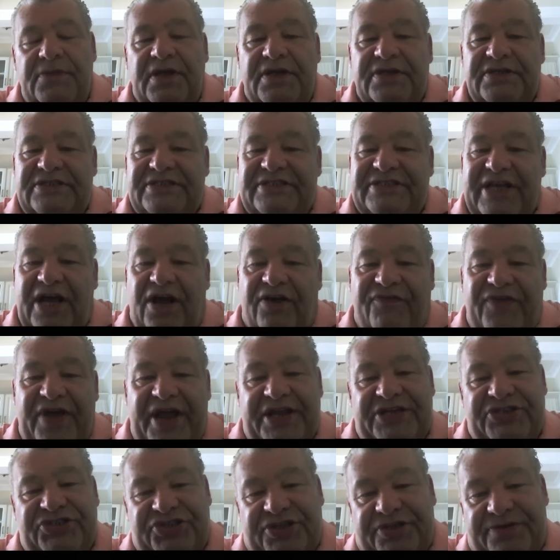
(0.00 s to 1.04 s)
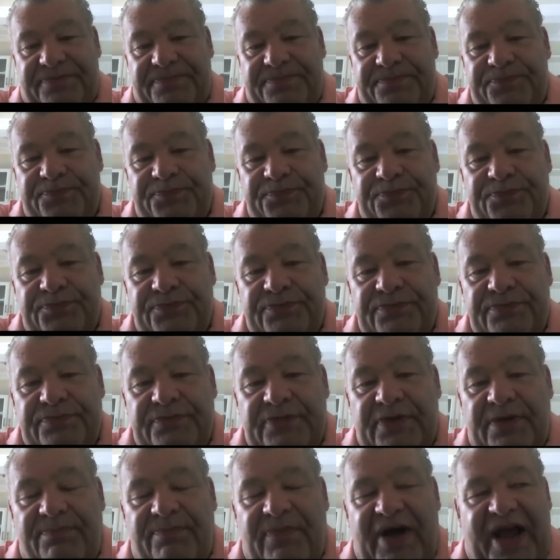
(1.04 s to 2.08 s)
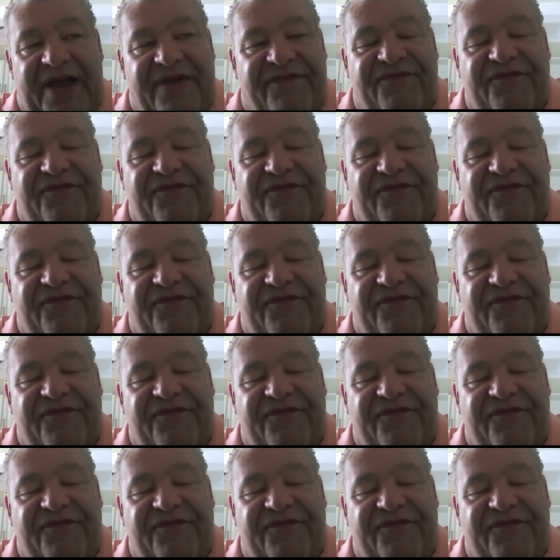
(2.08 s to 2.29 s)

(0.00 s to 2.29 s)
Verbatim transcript: Salvation, my